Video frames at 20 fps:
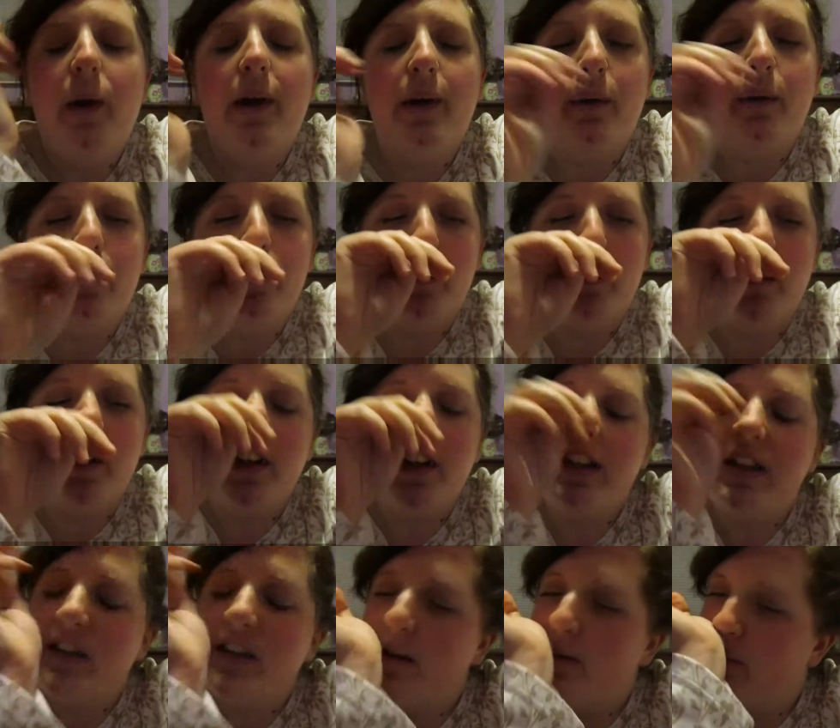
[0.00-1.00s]
go into work
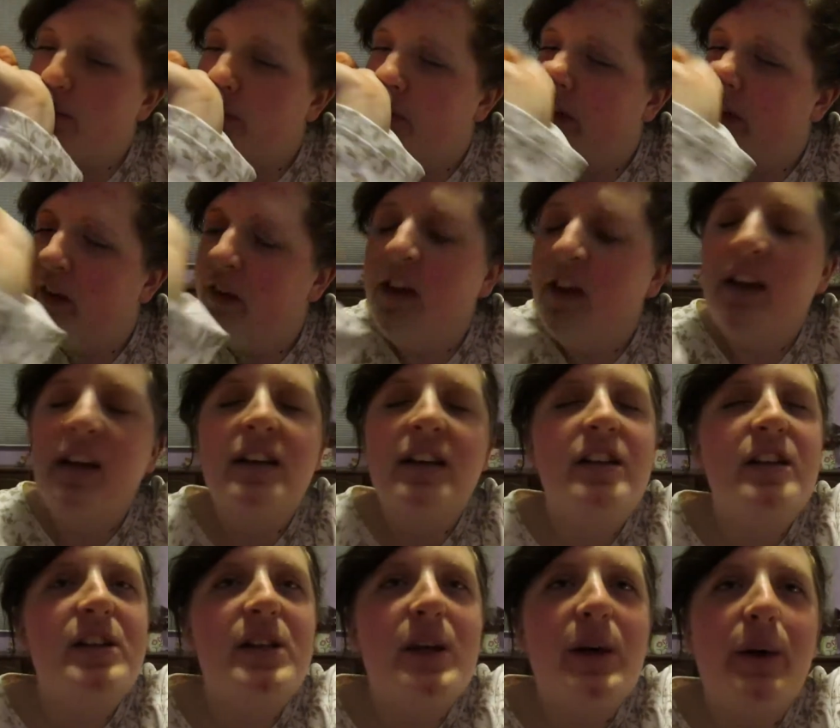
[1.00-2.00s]
and stuff.
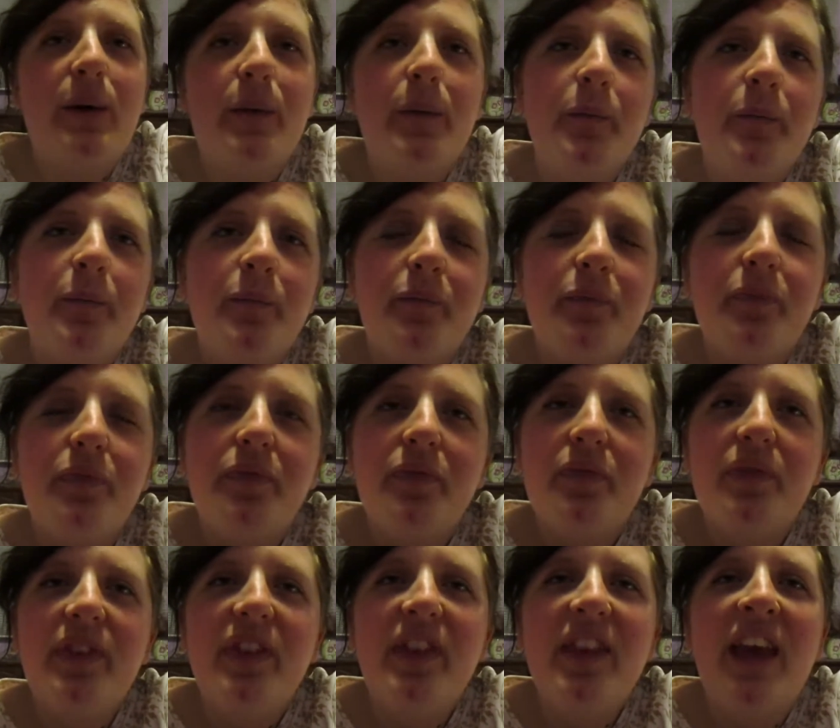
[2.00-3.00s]
So,
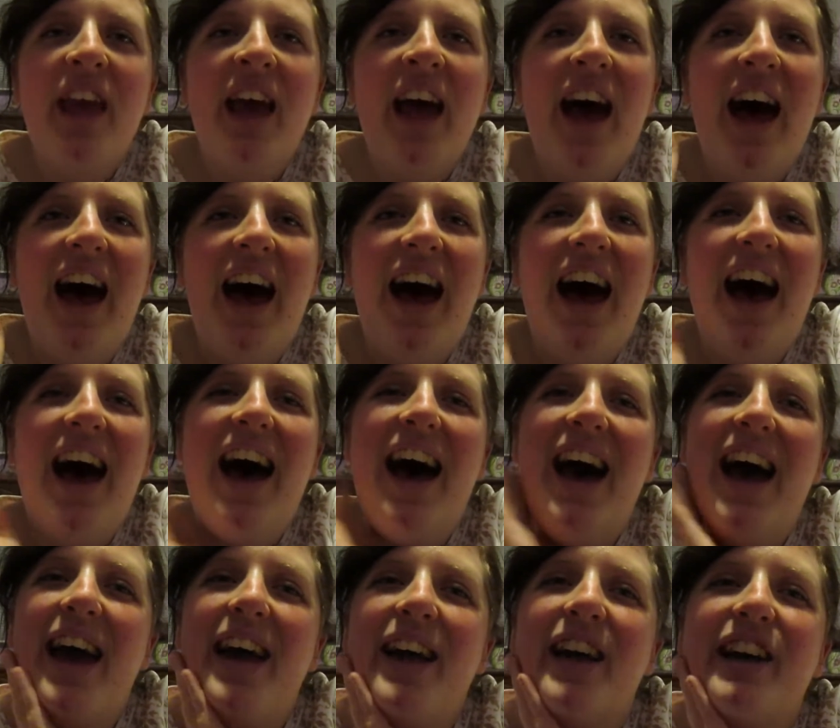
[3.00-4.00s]

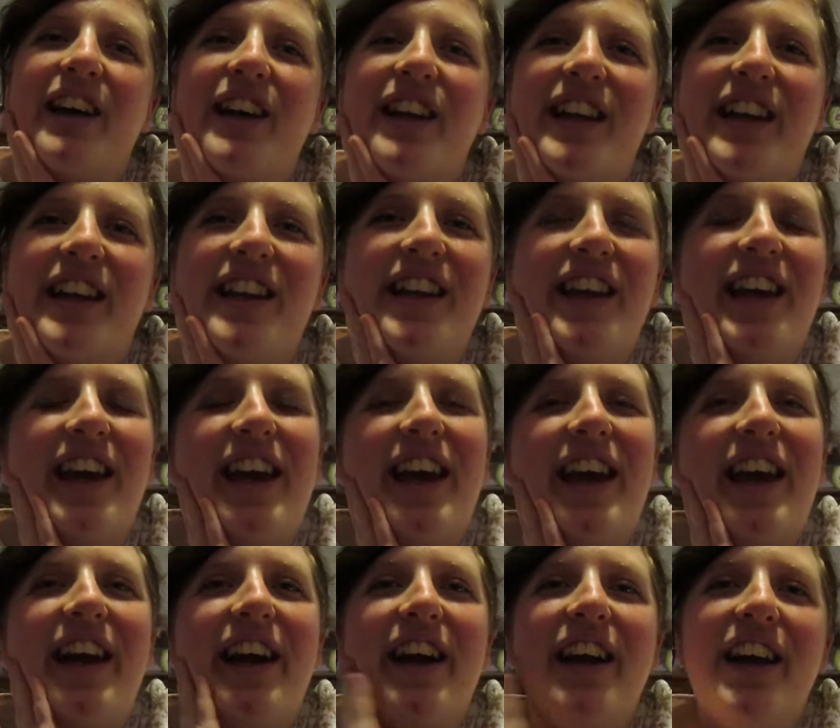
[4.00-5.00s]
I'm gonna end it
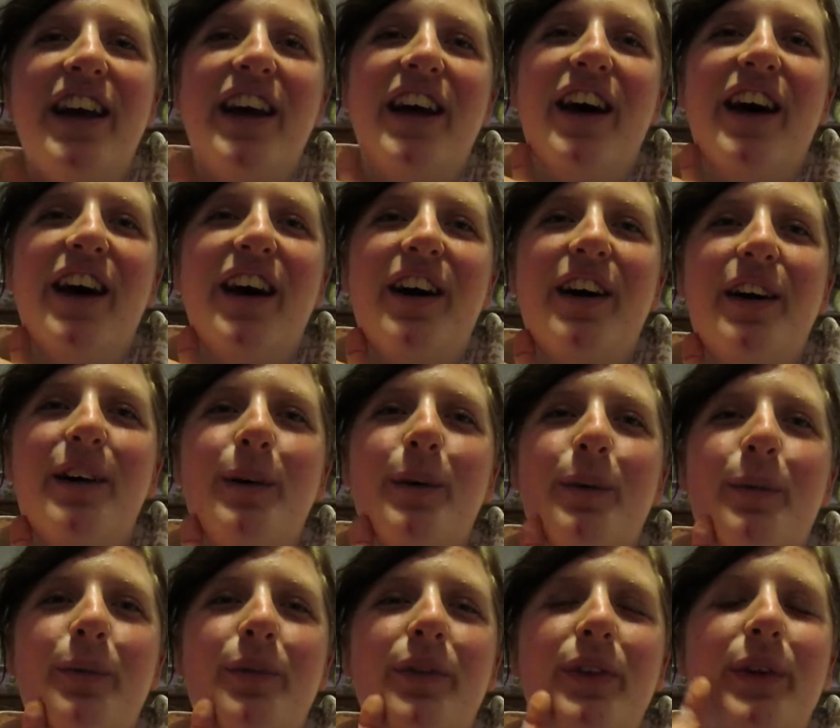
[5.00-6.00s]
here.
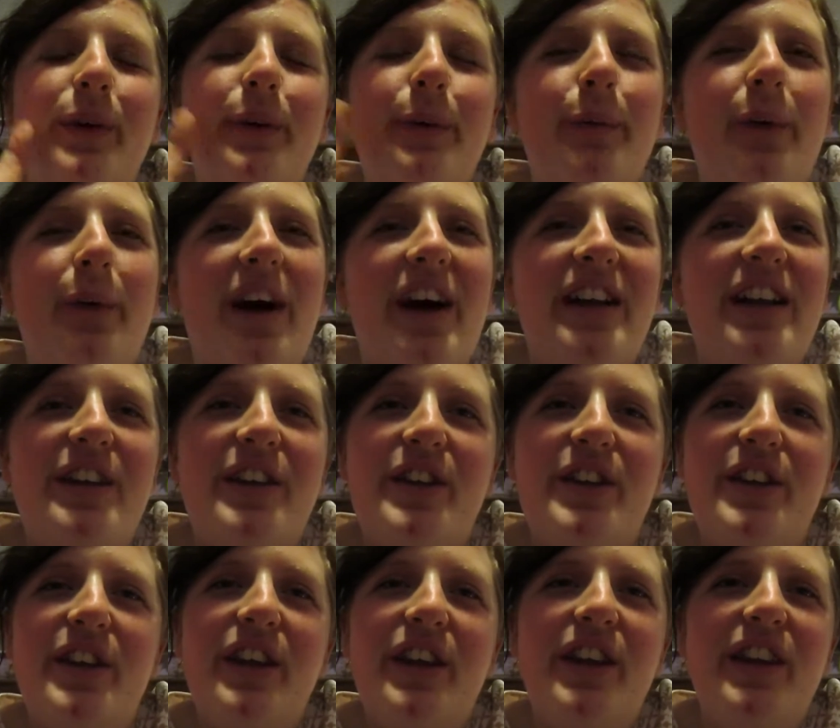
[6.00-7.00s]
Um, watch
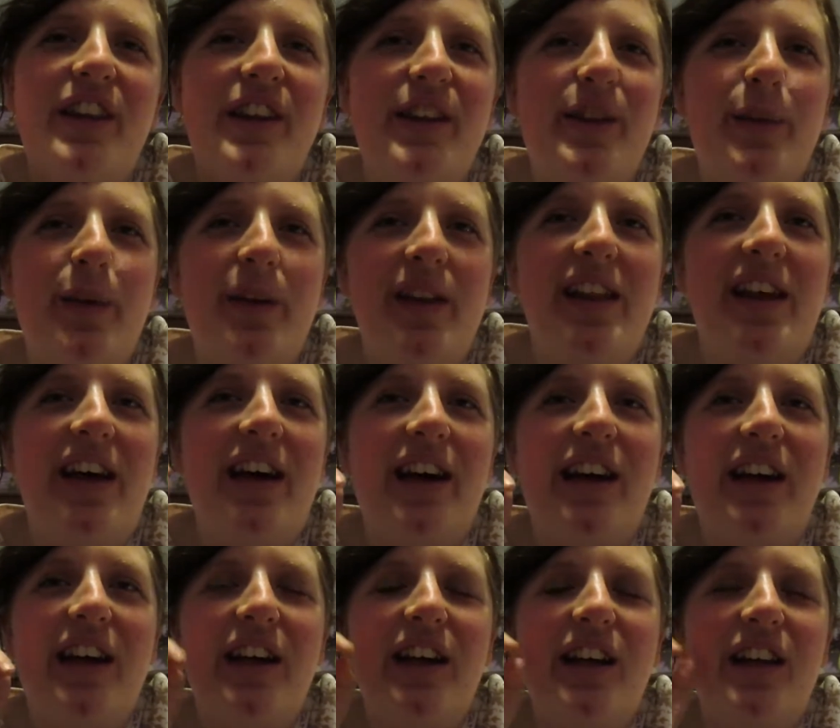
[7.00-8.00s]
this
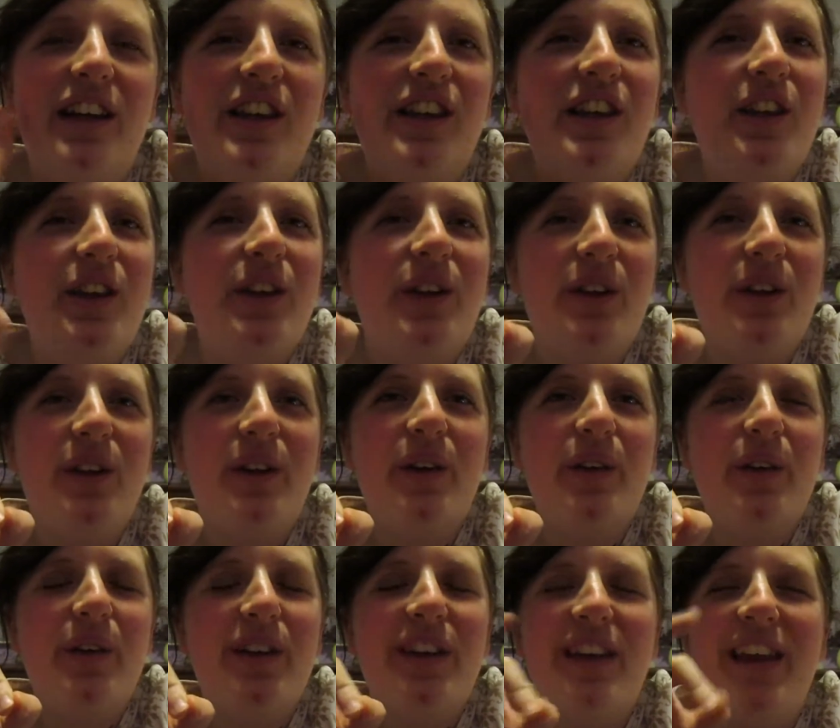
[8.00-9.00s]
vlog
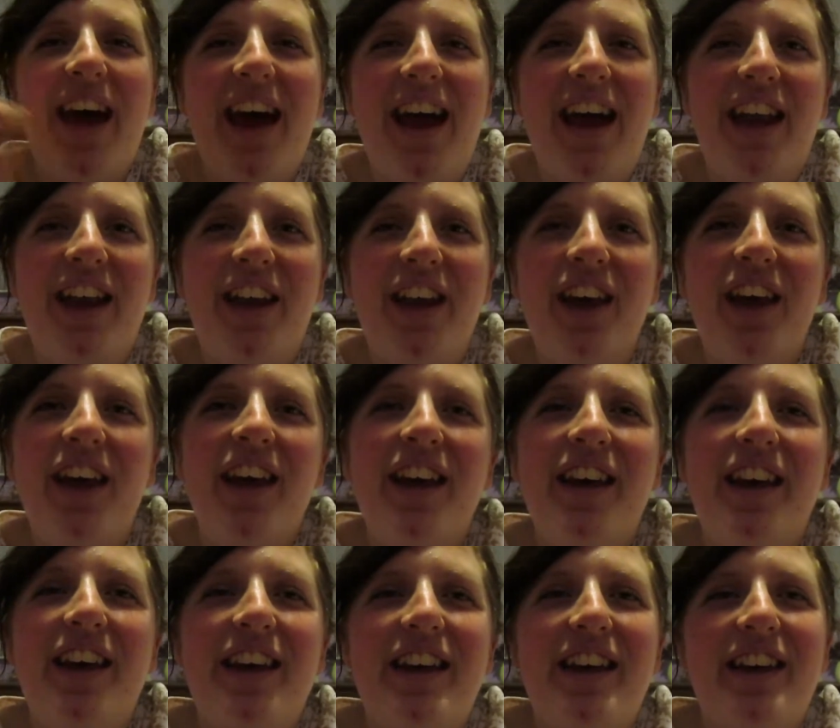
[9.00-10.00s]
till the end
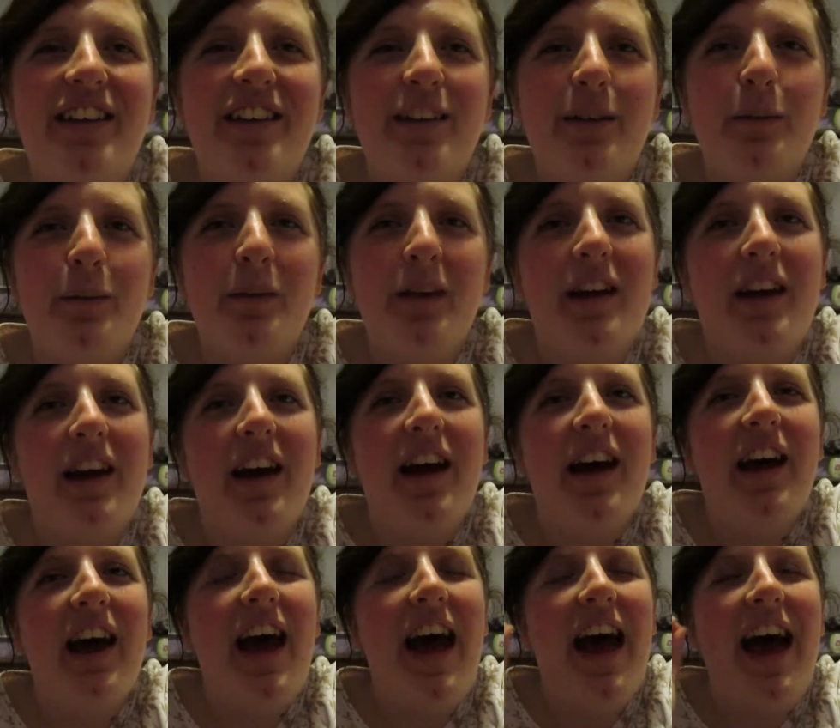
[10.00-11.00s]
because I'm gonna
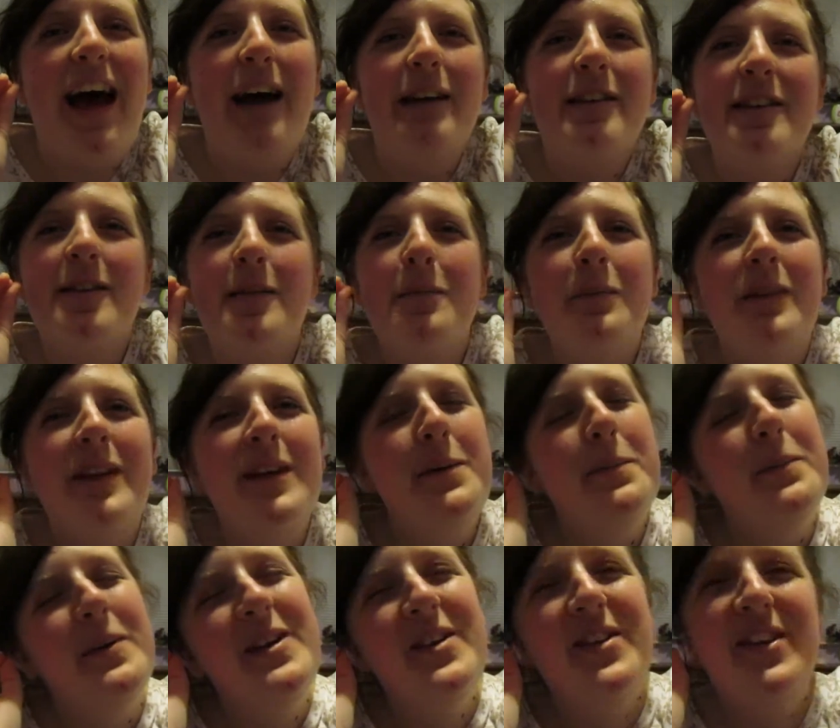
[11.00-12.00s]
add some
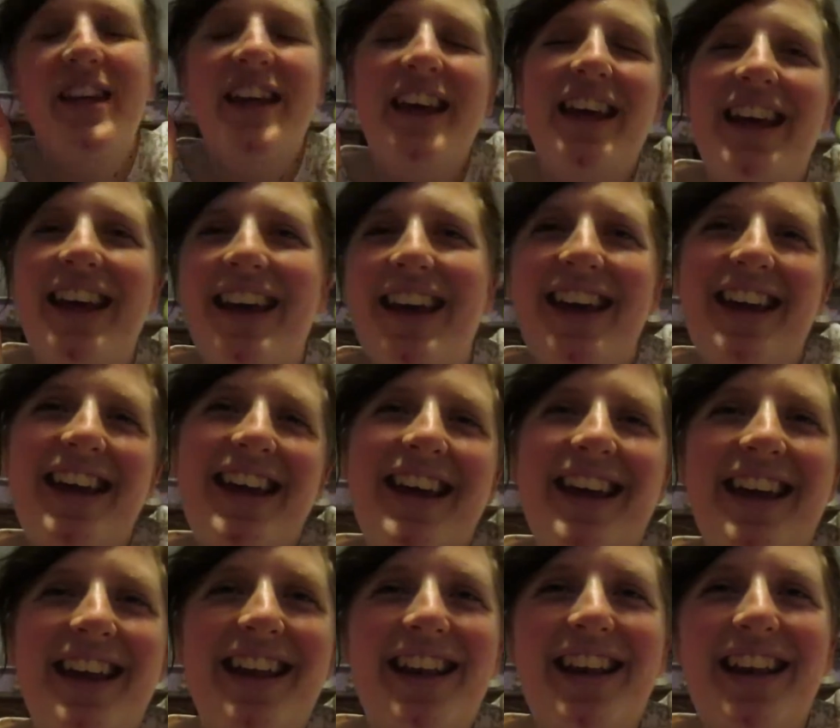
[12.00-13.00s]
bloopers
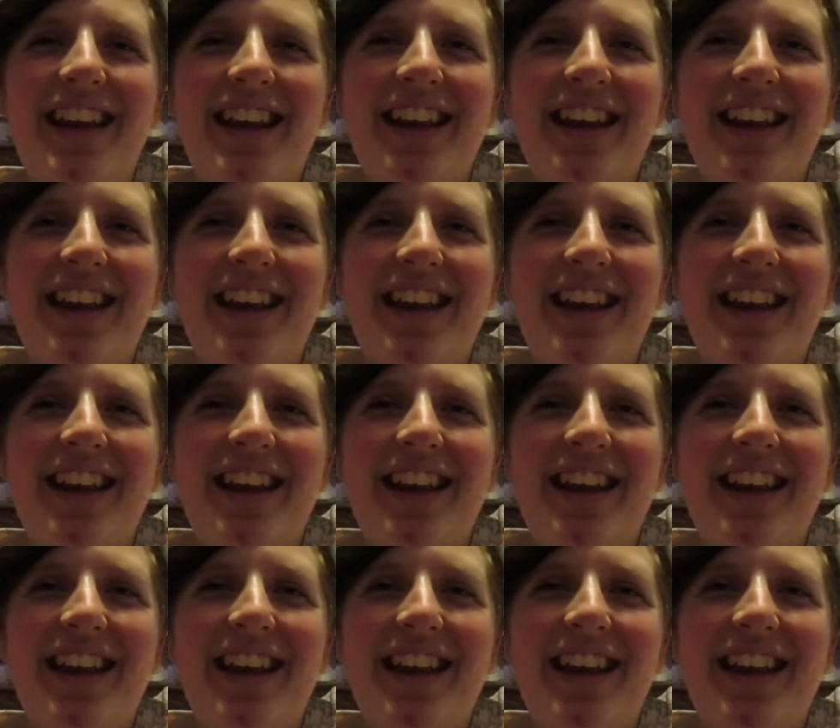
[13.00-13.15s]
in.